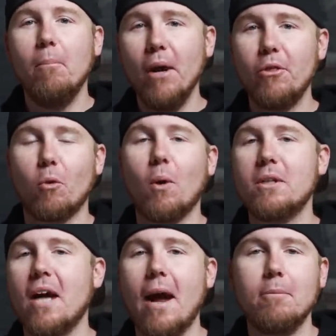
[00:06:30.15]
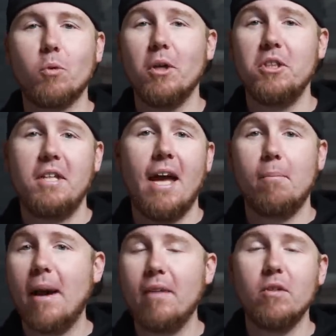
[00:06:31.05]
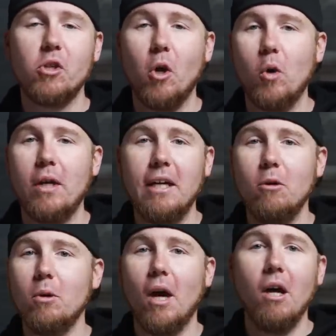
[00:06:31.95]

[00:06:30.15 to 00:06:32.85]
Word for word: but there were times where it just had a mind of its own and it would